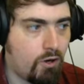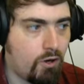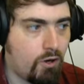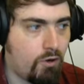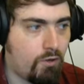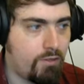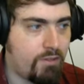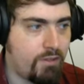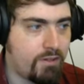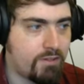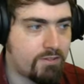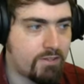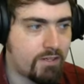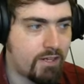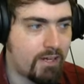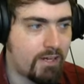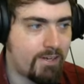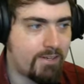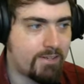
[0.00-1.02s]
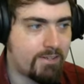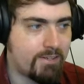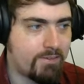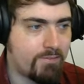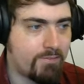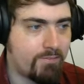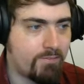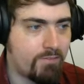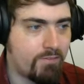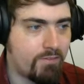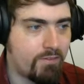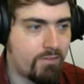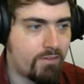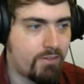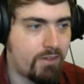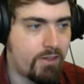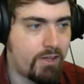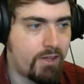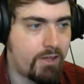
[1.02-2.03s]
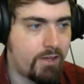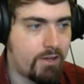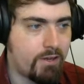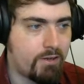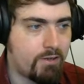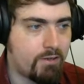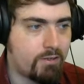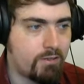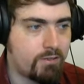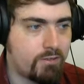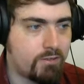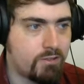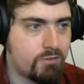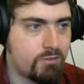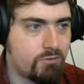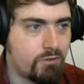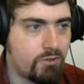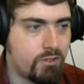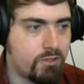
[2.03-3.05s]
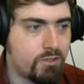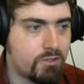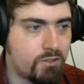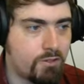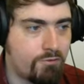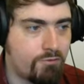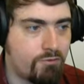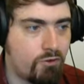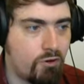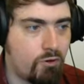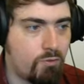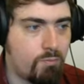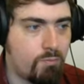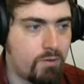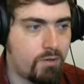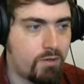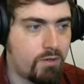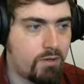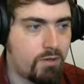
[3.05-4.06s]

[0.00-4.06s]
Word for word: On this side, the destroyers from